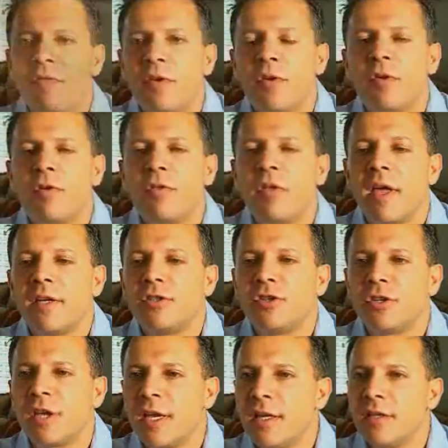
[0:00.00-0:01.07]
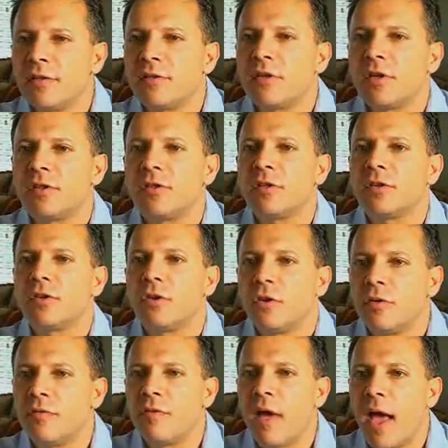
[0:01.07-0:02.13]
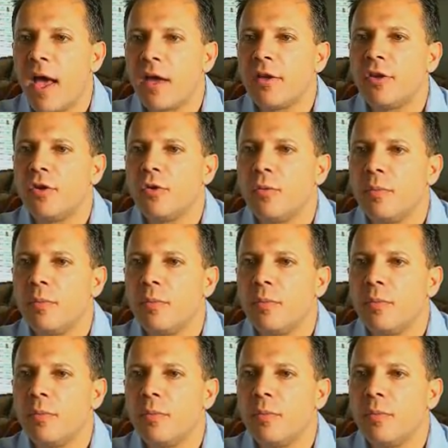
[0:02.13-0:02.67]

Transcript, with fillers: feel that you're getting such a good value